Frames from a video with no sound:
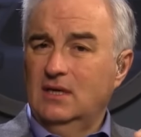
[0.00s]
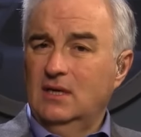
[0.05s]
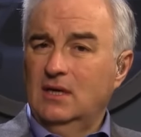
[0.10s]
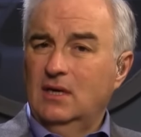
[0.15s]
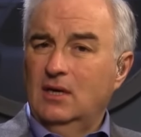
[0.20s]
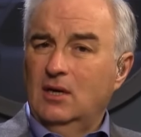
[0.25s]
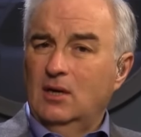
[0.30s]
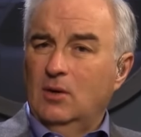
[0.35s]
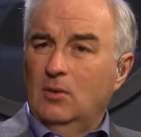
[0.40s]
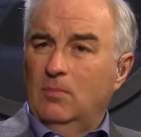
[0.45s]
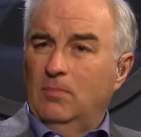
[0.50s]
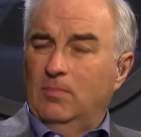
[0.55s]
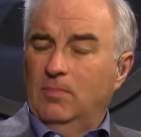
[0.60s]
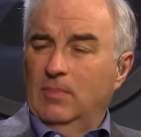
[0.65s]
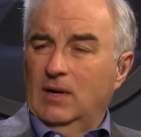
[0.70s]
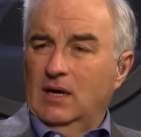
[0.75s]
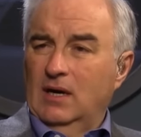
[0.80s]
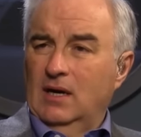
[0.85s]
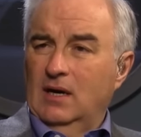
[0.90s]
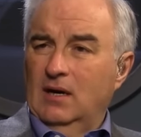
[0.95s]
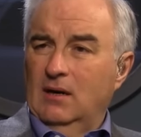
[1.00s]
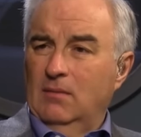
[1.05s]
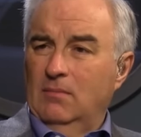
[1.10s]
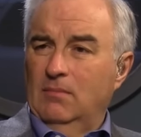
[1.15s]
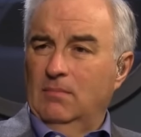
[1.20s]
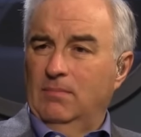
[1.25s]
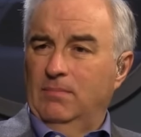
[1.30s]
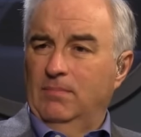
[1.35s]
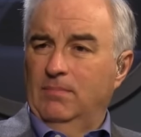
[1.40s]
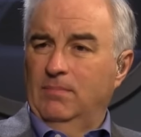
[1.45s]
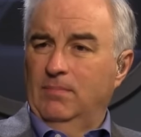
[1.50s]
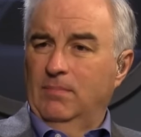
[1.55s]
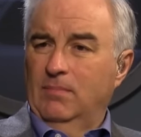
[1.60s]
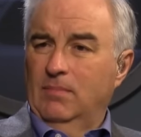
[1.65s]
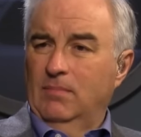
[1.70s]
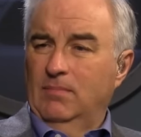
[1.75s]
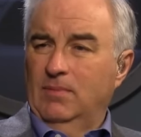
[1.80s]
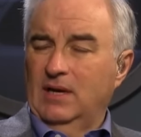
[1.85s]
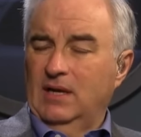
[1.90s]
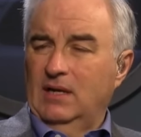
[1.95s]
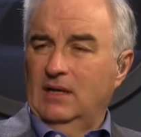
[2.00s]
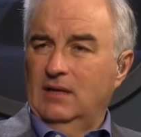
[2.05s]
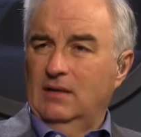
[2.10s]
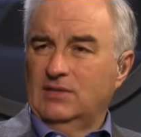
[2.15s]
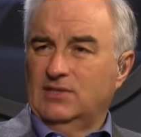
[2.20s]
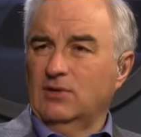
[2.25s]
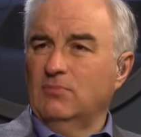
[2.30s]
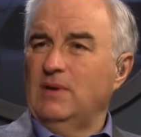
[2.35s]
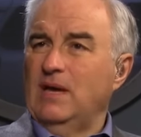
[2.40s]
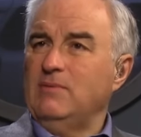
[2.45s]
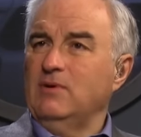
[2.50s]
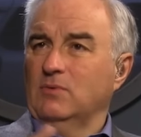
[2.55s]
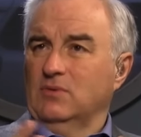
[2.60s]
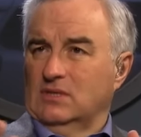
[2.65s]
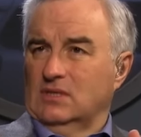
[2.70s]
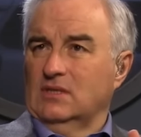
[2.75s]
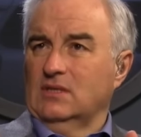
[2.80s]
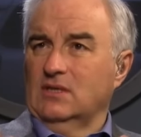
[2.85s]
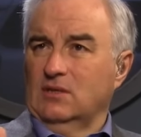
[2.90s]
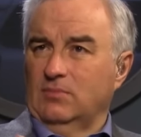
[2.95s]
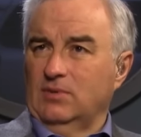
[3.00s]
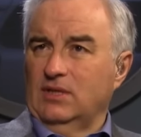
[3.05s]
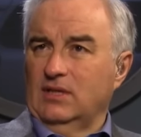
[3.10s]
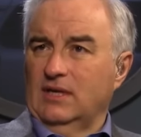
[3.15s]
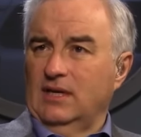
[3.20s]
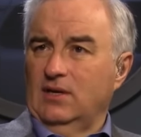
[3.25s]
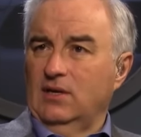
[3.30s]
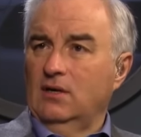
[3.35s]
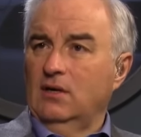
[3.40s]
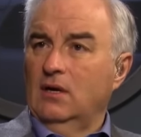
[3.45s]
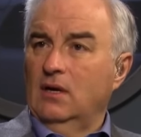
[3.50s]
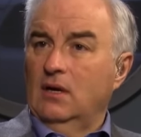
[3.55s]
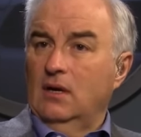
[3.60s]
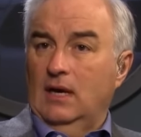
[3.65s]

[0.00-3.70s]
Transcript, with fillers: Right. Uh, but so maybe it was a little bit later.